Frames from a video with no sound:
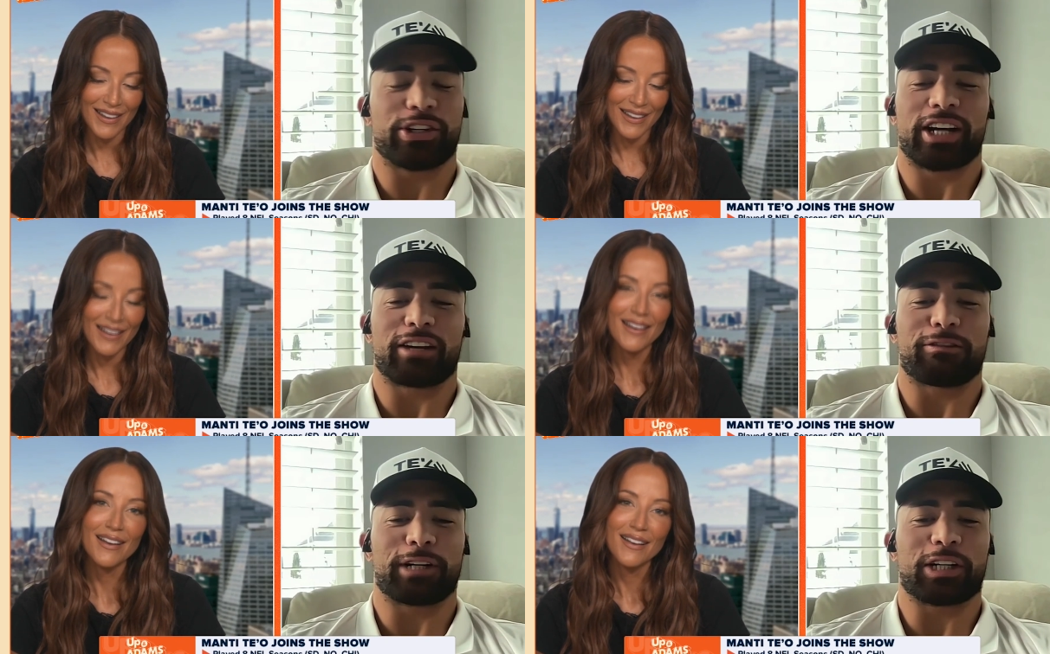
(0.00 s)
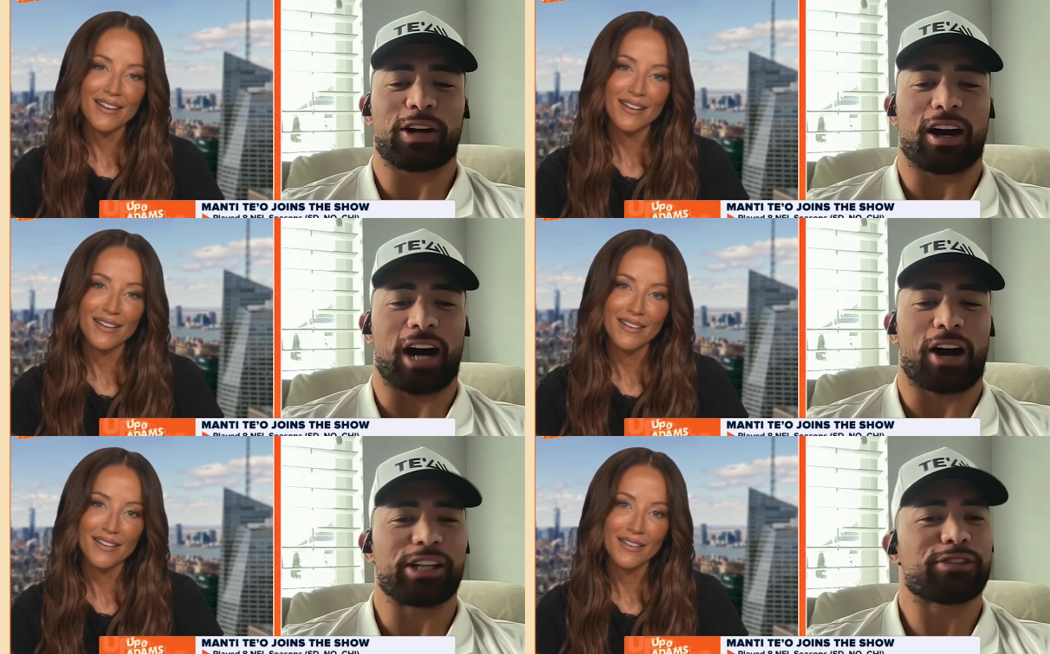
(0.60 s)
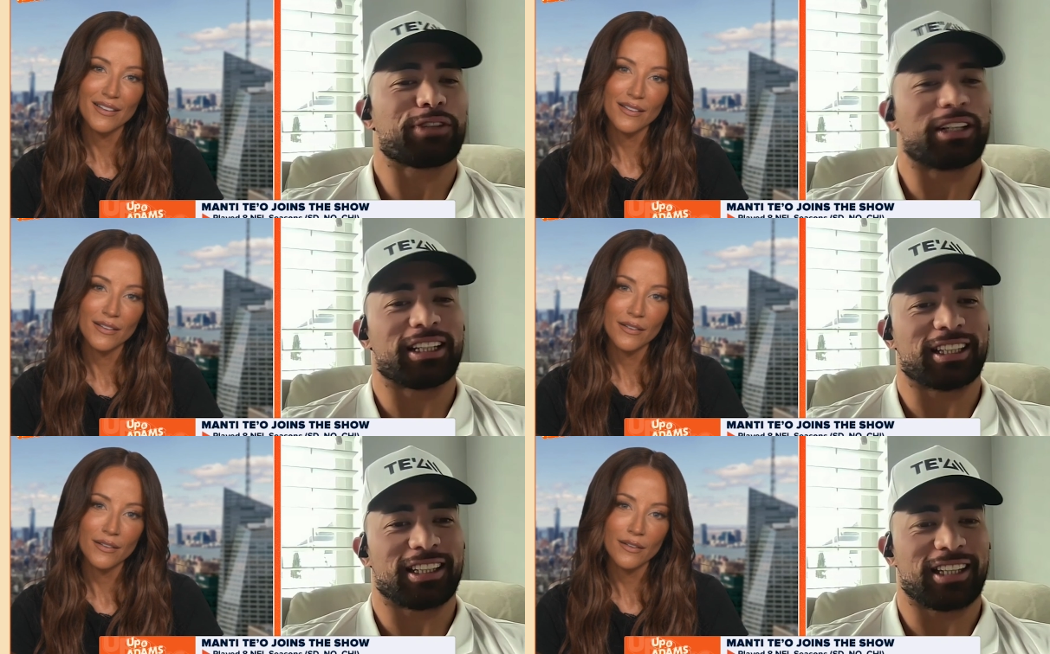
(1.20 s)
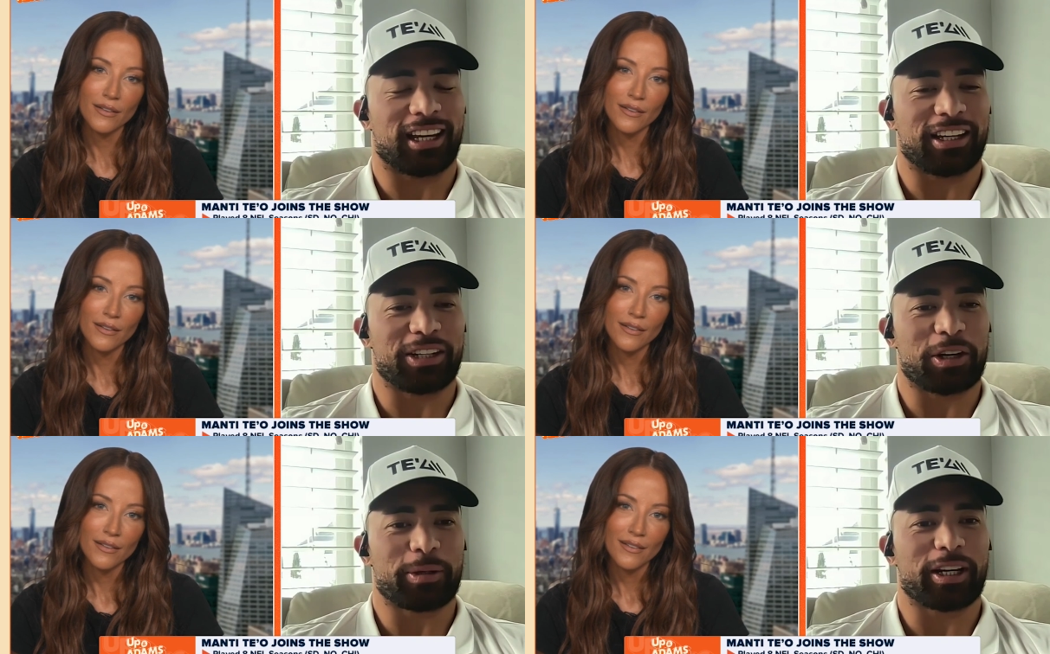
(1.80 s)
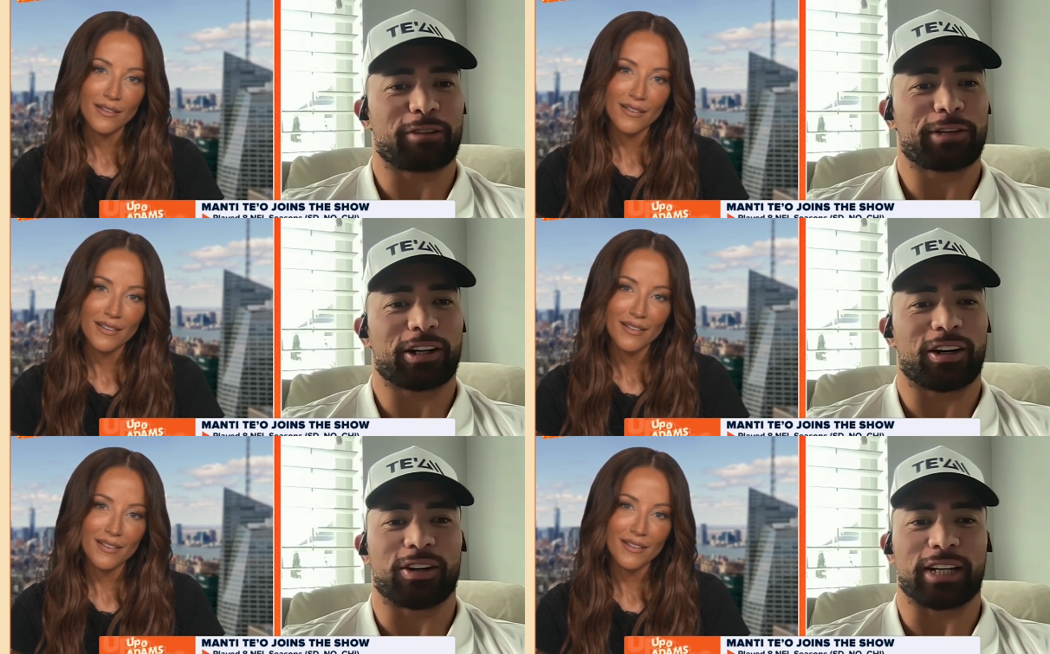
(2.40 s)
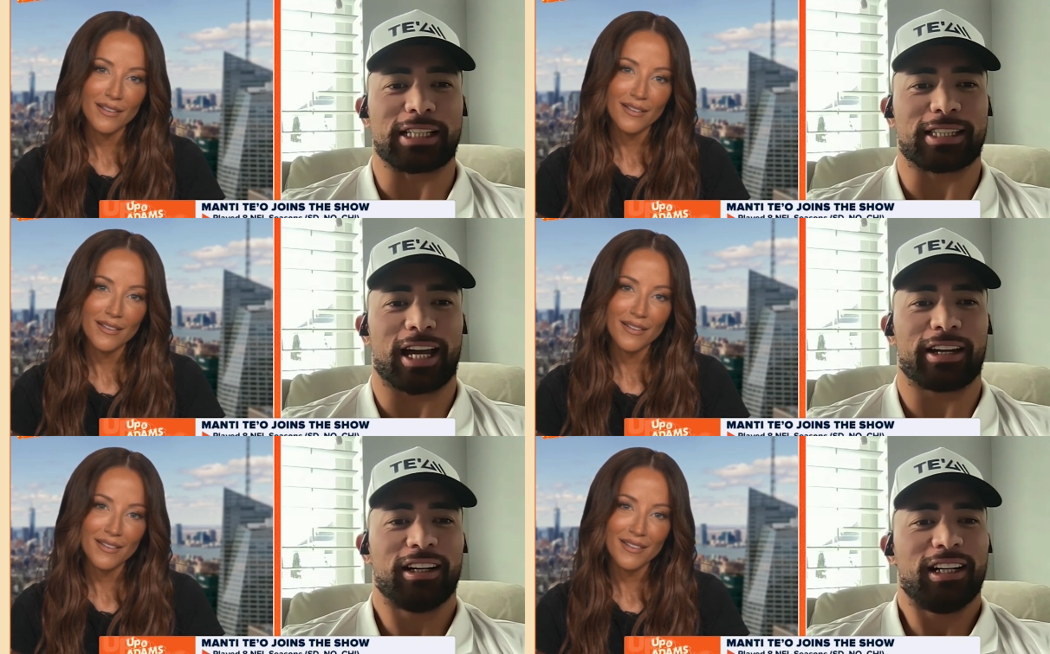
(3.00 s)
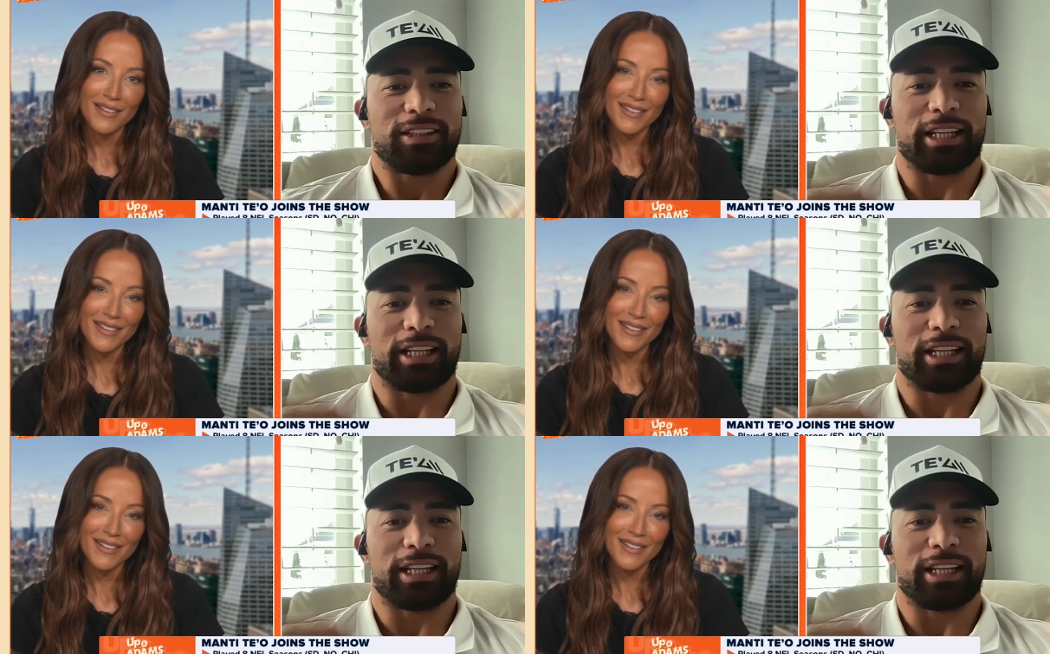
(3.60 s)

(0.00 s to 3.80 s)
Speaker 1: You gotta figure out how he's feeling in the day. You know, you gotta figure out, okay, is dad